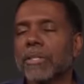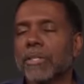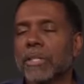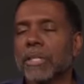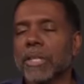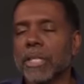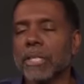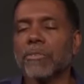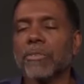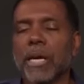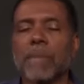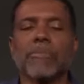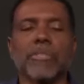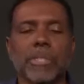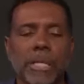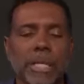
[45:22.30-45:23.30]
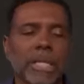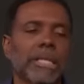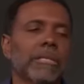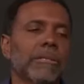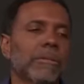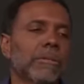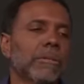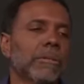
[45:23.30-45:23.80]
thief comes to
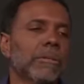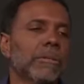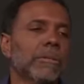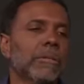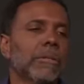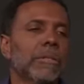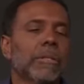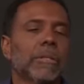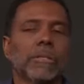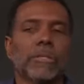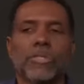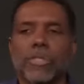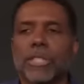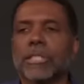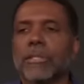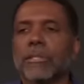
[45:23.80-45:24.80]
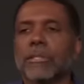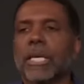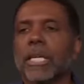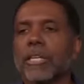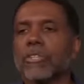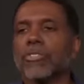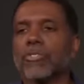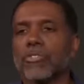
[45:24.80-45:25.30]
kill, steal,
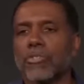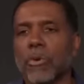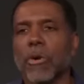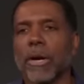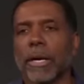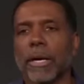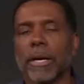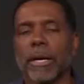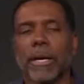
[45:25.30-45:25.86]
and destroy.